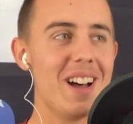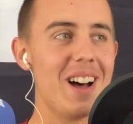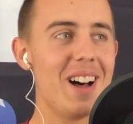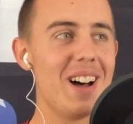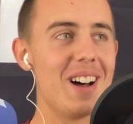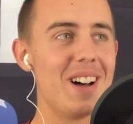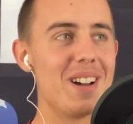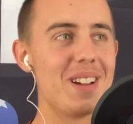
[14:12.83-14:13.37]

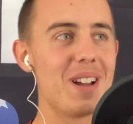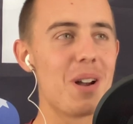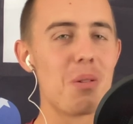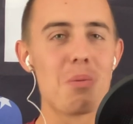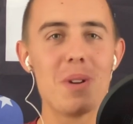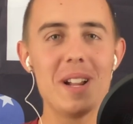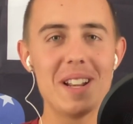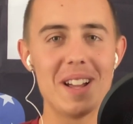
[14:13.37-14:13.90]

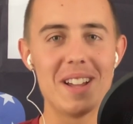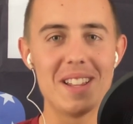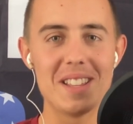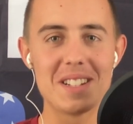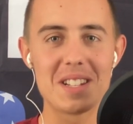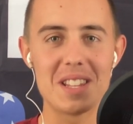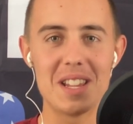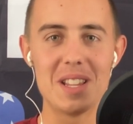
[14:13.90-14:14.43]

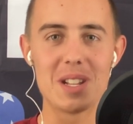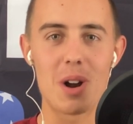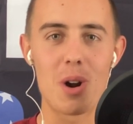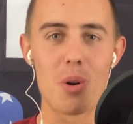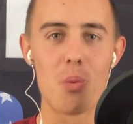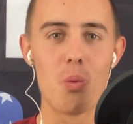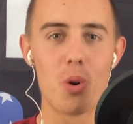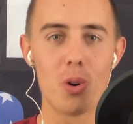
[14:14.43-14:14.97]
arena
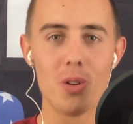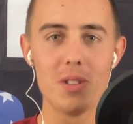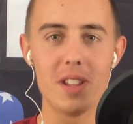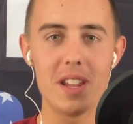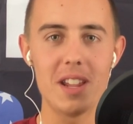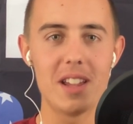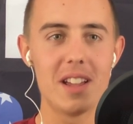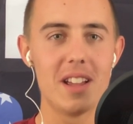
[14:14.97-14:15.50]
are
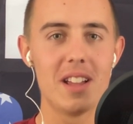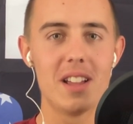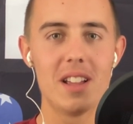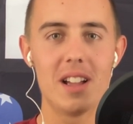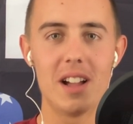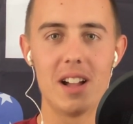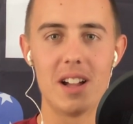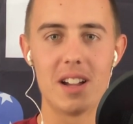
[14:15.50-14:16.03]
worldly
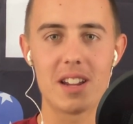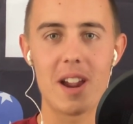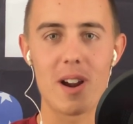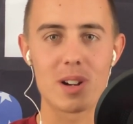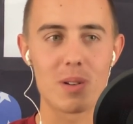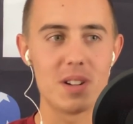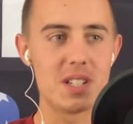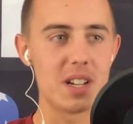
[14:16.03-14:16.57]

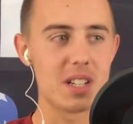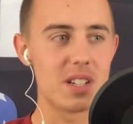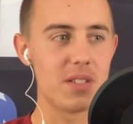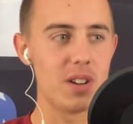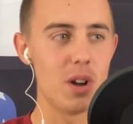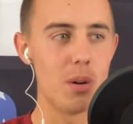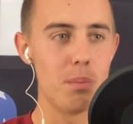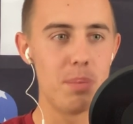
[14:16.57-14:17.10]
characteristics
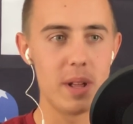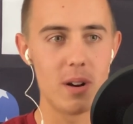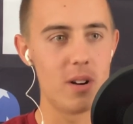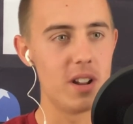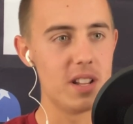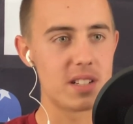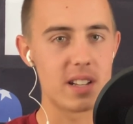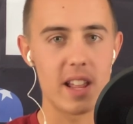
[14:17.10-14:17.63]
of
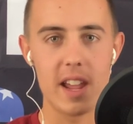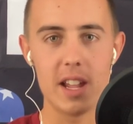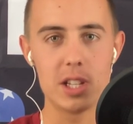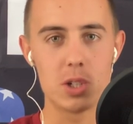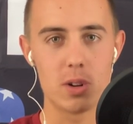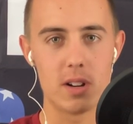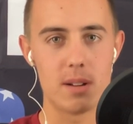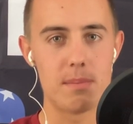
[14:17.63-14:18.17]
bitterness and
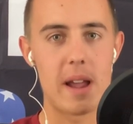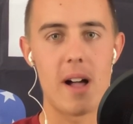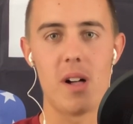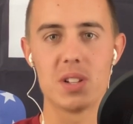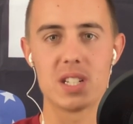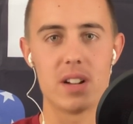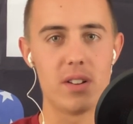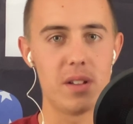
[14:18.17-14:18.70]
hatred and
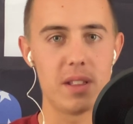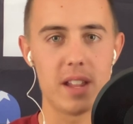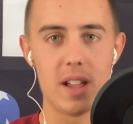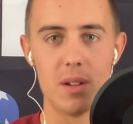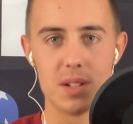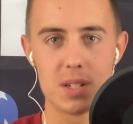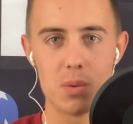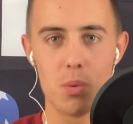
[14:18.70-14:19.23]
malice and everything else?